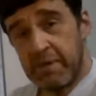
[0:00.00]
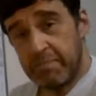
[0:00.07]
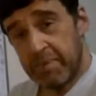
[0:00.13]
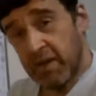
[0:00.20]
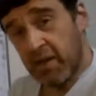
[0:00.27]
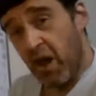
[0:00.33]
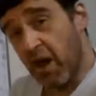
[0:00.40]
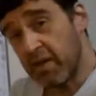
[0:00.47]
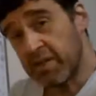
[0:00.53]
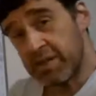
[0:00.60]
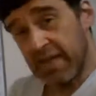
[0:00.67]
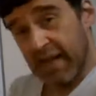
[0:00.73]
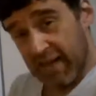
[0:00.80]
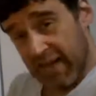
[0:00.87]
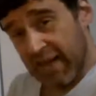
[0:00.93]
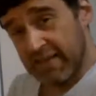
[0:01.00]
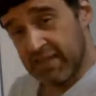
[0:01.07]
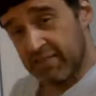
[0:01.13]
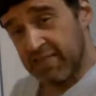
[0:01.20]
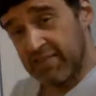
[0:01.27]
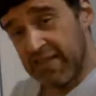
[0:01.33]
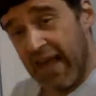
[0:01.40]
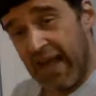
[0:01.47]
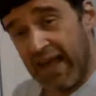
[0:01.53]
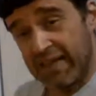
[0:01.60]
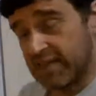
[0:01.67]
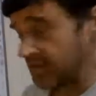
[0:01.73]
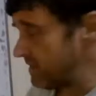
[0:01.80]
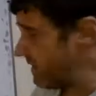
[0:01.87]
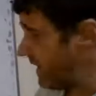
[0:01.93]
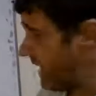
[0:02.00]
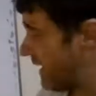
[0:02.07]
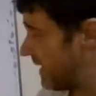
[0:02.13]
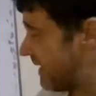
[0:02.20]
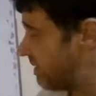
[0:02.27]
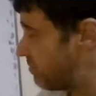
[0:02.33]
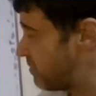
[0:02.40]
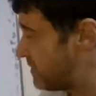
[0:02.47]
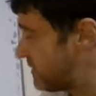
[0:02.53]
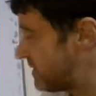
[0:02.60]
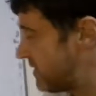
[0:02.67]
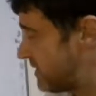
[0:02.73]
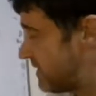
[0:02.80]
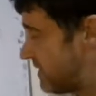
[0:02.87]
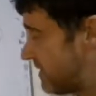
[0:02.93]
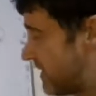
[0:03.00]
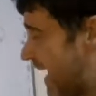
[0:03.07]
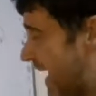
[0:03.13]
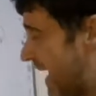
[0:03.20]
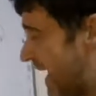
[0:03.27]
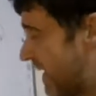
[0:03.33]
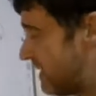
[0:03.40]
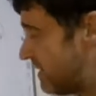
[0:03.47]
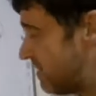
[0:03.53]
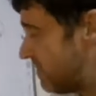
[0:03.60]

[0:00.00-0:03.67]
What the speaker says: Because, as I've said, like he was scared.